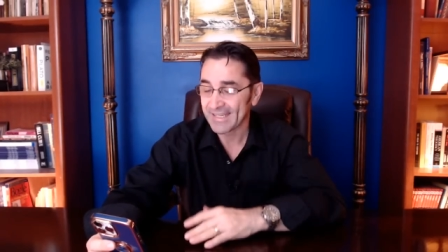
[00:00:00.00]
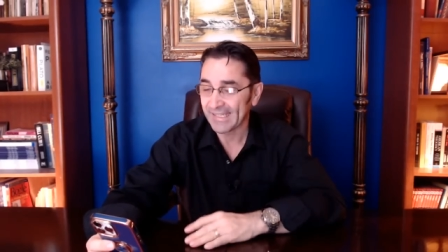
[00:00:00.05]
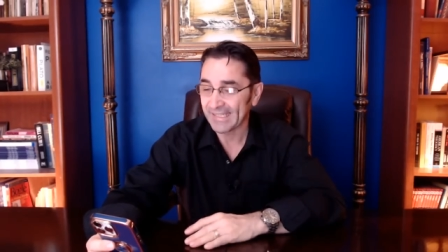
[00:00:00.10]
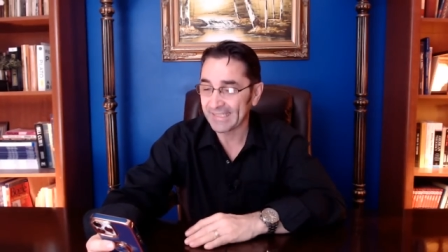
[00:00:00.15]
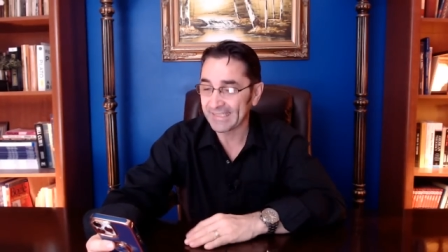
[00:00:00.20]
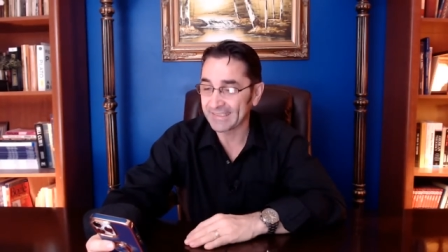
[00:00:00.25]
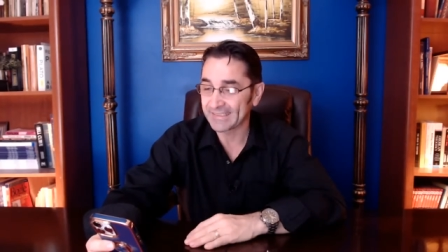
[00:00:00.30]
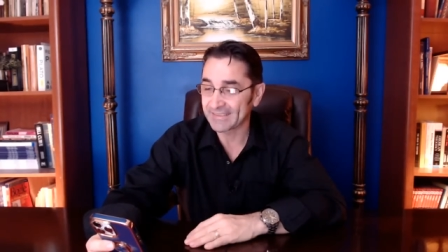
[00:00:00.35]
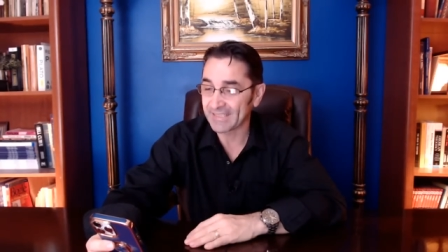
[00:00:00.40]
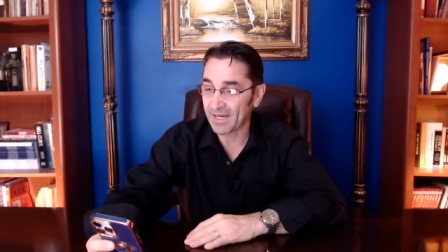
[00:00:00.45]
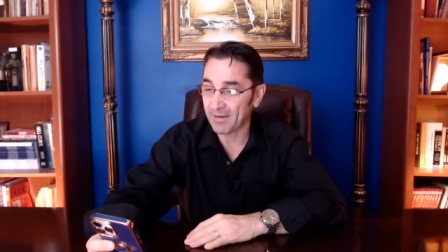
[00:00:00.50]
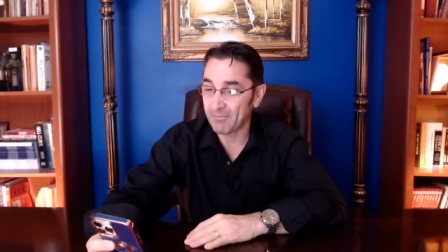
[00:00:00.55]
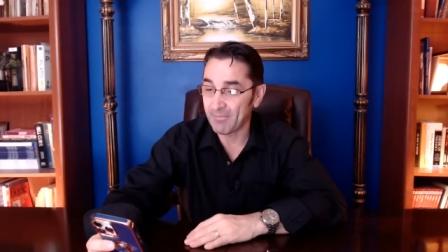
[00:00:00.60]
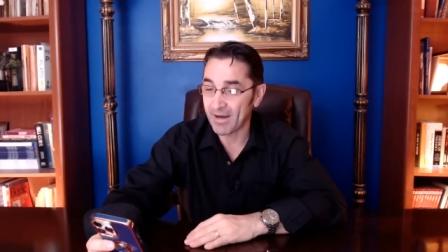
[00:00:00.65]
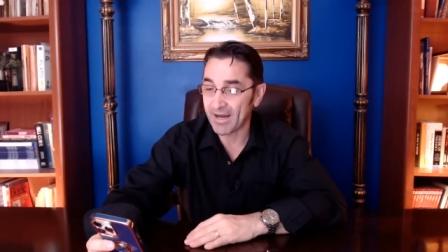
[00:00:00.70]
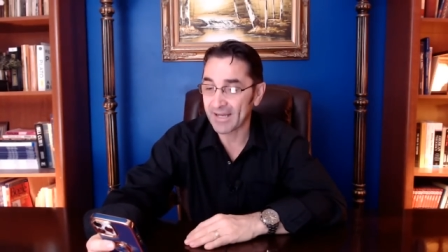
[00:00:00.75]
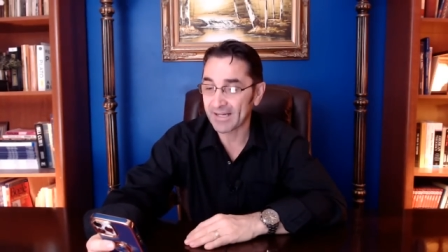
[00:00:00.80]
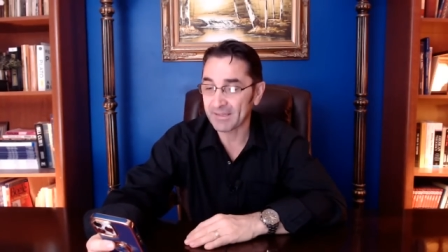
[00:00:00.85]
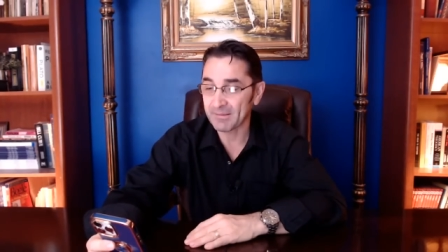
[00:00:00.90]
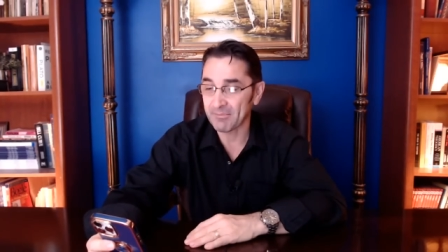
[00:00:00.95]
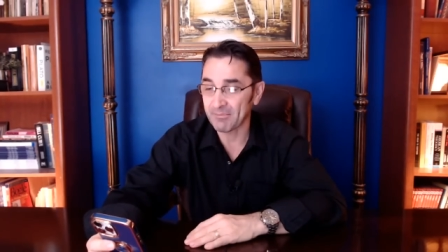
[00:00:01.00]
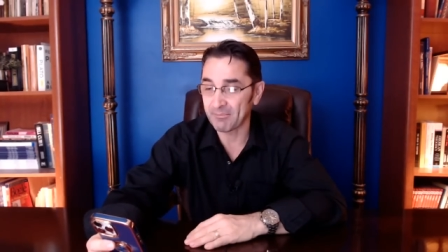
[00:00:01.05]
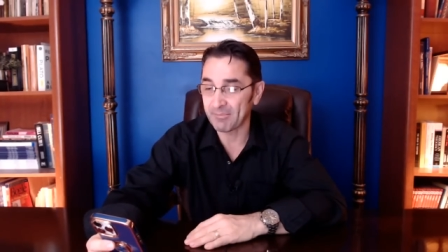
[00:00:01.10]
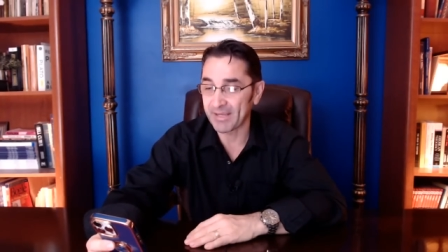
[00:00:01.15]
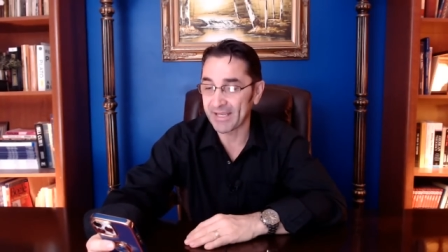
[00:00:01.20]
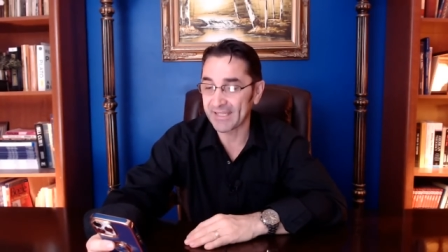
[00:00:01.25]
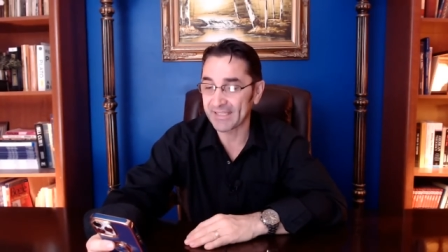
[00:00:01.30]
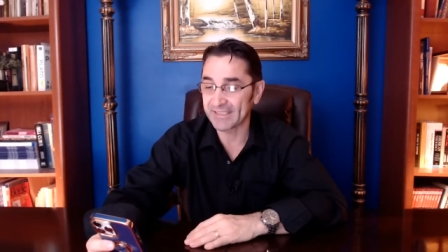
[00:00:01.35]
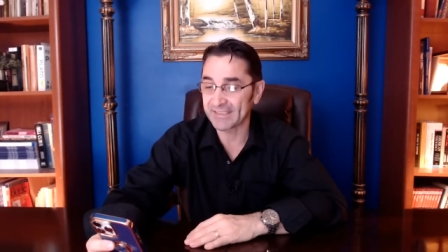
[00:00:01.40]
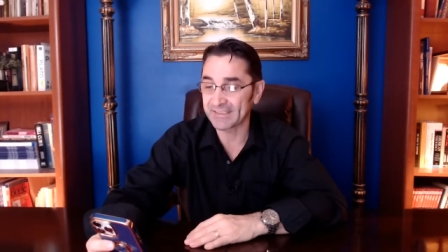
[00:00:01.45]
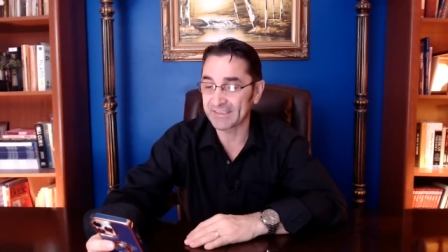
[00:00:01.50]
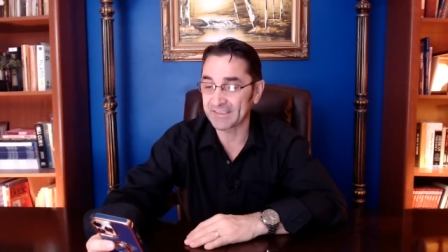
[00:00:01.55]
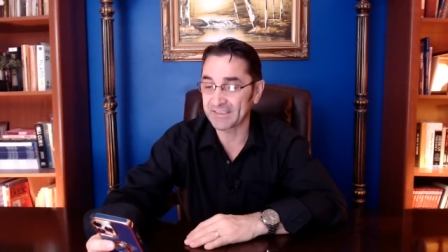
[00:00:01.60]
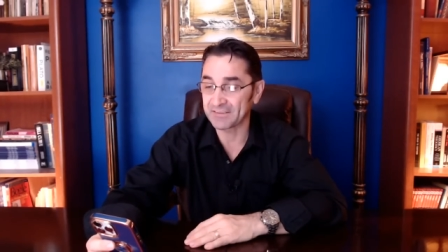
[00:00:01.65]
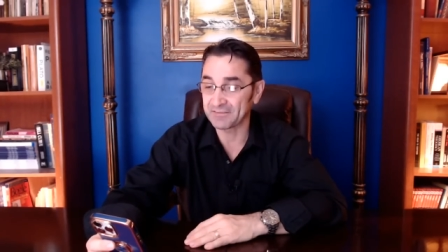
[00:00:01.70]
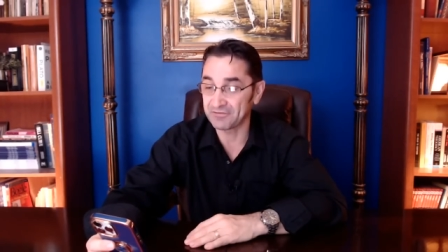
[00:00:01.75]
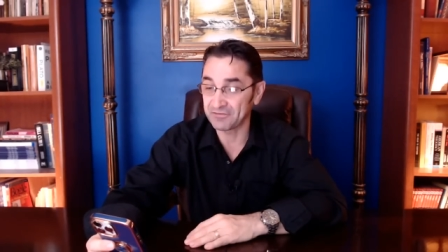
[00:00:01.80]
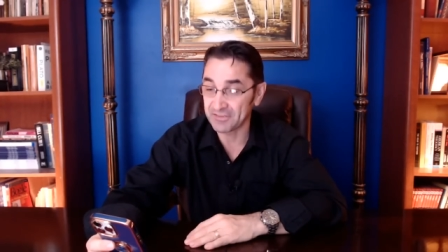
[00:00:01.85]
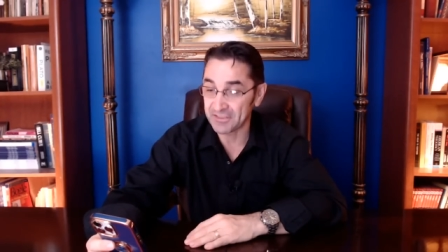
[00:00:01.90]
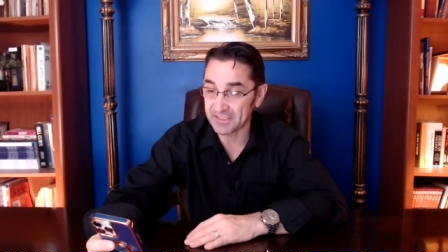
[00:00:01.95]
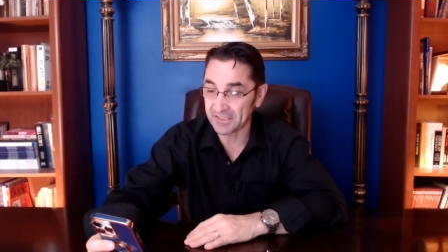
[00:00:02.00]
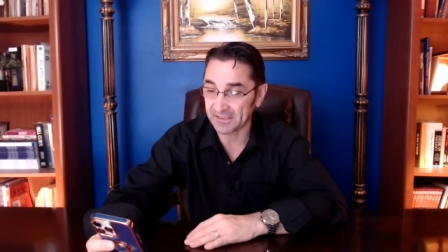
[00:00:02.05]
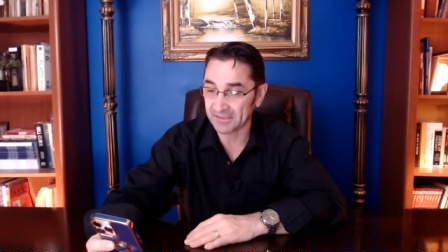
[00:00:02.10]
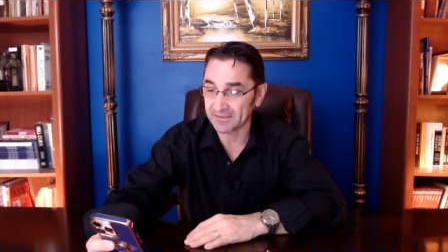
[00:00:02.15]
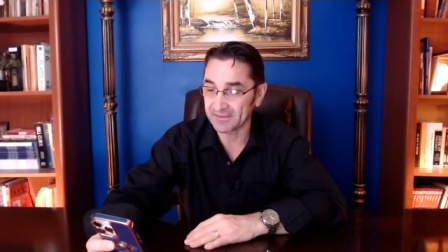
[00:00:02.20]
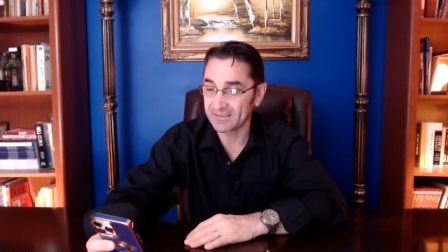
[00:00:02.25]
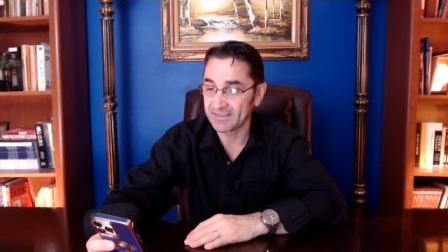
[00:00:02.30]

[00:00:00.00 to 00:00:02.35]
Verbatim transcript: Itamar Ben Gvir,